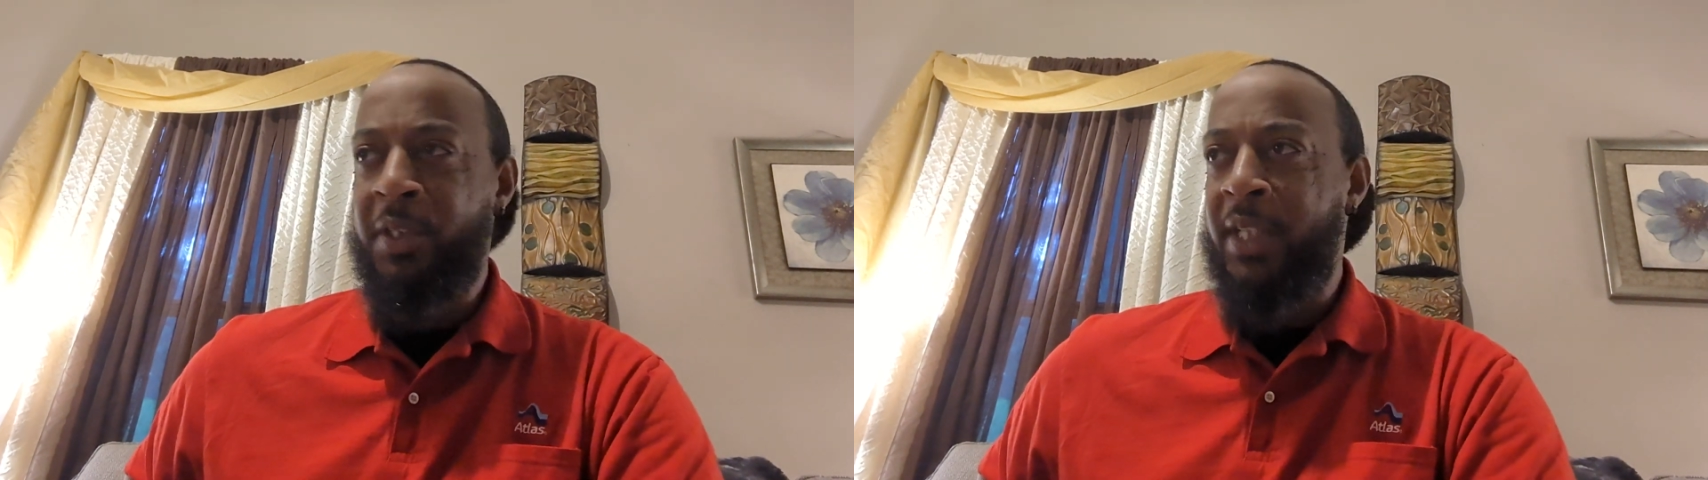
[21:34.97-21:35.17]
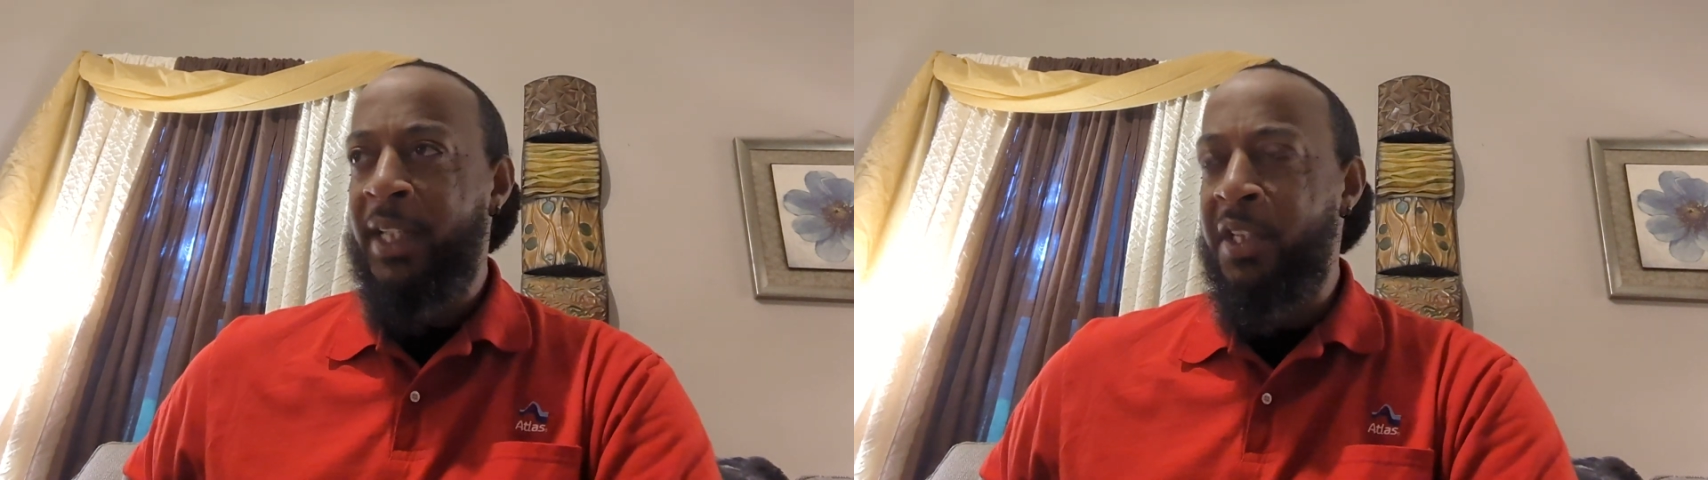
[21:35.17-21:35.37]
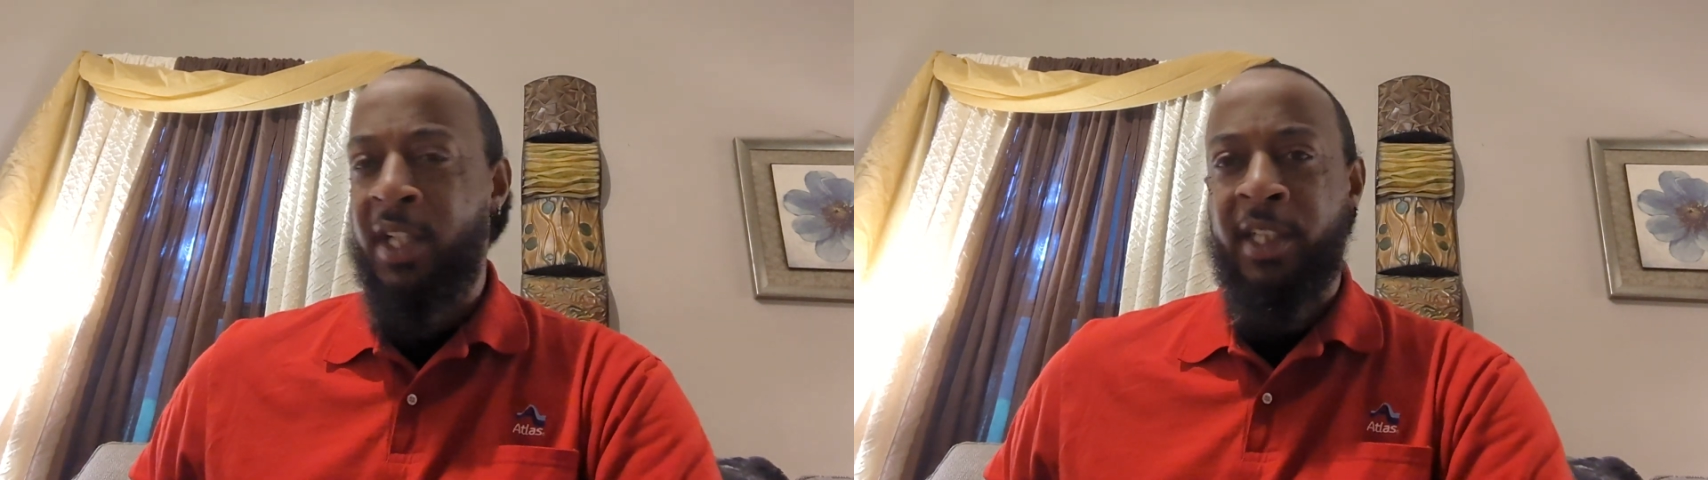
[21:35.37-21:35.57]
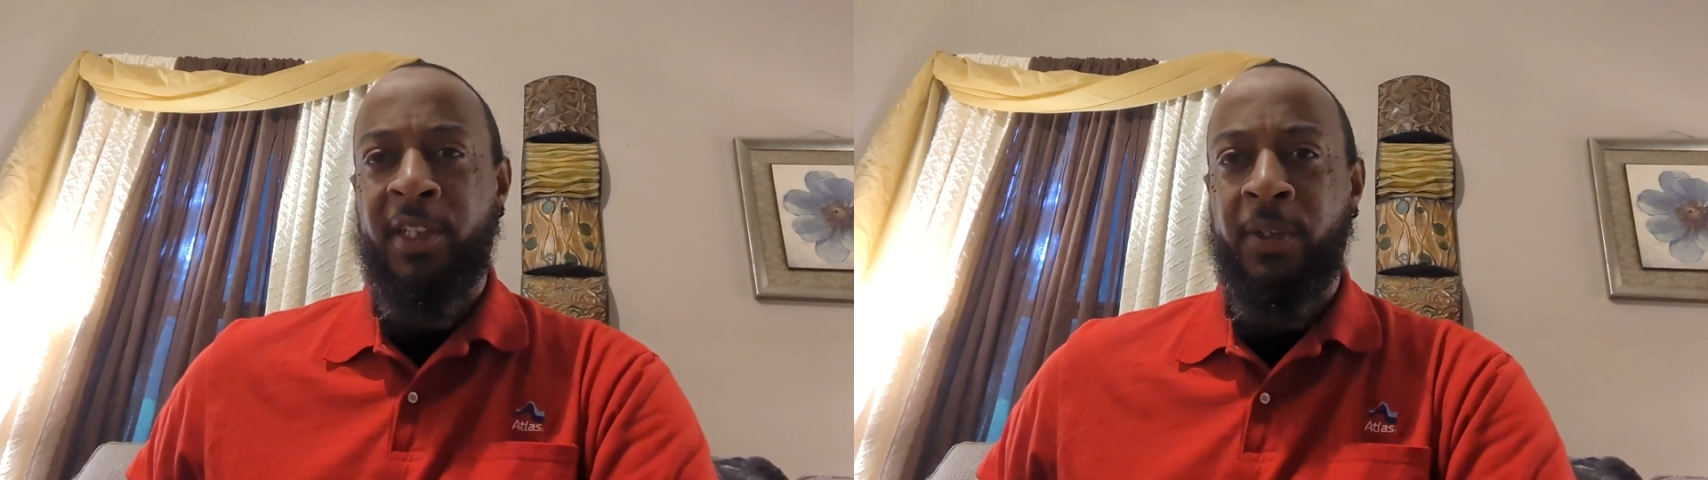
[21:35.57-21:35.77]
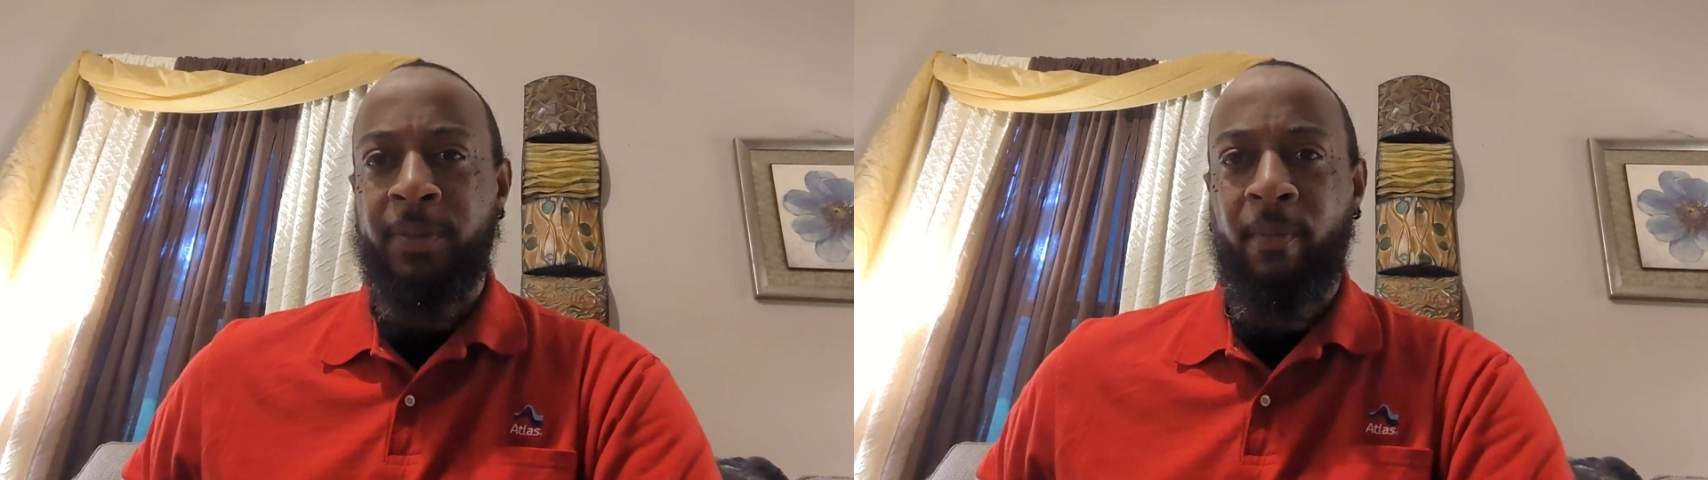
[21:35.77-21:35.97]
you think you're gonna
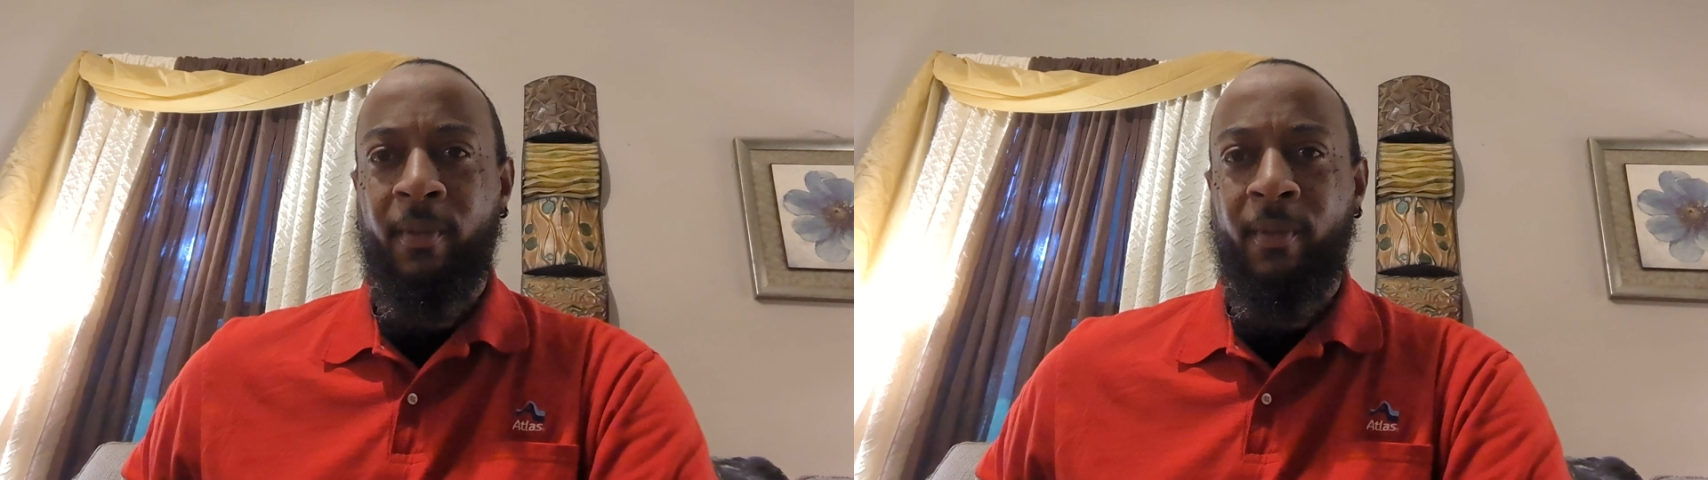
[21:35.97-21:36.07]
do?